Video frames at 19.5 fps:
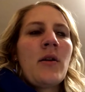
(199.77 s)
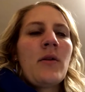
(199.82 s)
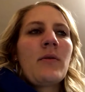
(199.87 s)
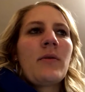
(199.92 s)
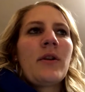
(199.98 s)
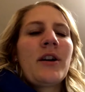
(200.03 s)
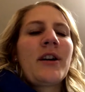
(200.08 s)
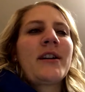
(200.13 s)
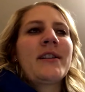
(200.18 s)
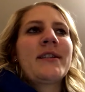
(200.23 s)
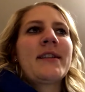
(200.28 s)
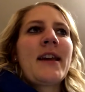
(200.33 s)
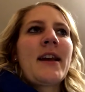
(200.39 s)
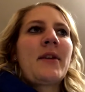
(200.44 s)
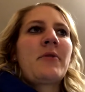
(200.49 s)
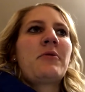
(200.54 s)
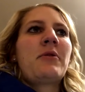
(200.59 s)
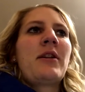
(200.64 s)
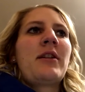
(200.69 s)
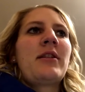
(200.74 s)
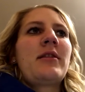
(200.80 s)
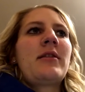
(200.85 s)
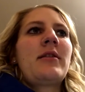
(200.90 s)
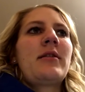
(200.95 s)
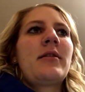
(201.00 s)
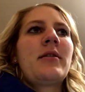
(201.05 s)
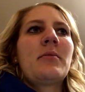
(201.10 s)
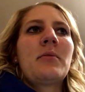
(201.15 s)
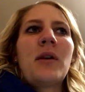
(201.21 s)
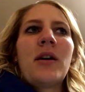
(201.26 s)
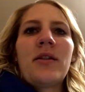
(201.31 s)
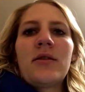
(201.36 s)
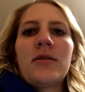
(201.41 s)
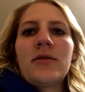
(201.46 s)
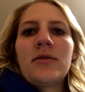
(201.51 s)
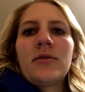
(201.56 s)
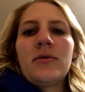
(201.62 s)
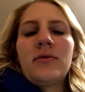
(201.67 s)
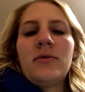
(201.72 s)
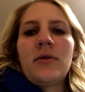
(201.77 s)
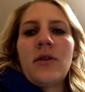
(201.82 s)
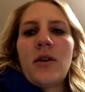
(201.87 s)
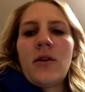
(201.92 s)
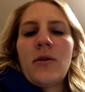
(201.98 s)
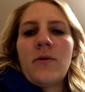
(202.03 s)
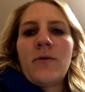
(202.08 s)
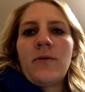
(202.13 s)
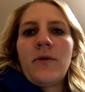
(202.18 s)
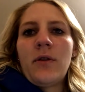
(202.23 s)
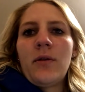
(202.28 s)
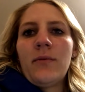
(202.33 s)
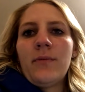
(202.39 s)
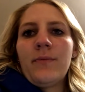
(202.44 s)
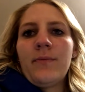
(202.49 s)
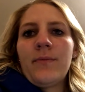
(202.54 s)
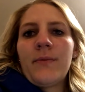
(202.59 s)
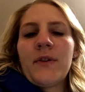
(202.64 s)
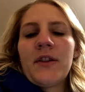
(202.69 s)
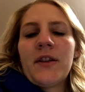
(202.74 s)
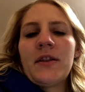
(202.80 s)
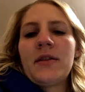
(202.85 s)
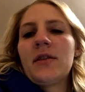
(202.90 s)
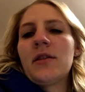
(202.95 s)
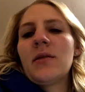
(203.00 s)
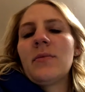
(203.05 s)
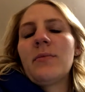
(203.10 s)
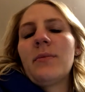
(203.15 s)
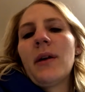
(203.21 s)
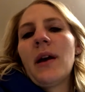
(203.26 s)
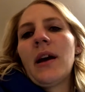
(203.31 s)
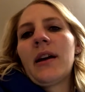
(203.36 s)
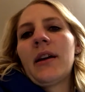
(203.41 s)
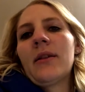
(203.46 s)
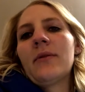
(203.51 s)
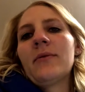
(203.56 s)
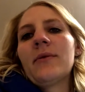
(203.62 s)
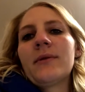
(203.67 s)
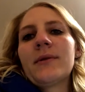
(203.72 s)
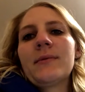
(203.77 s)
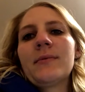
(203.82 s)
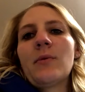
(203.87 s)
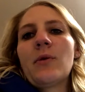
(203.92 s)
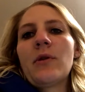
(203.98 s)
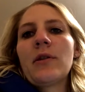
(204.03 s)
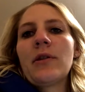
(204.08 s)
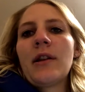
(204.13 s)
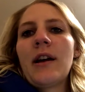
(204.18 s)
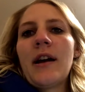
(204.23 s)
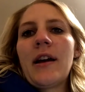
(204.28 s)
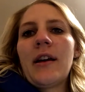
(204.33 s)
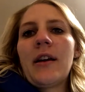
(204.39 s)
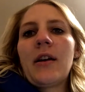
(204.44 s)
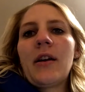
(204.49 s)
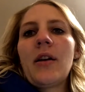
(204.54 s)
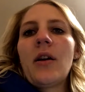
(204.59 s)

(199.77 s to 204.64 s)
whereas like with The Mothers Who Know from Sister Beck, it was more like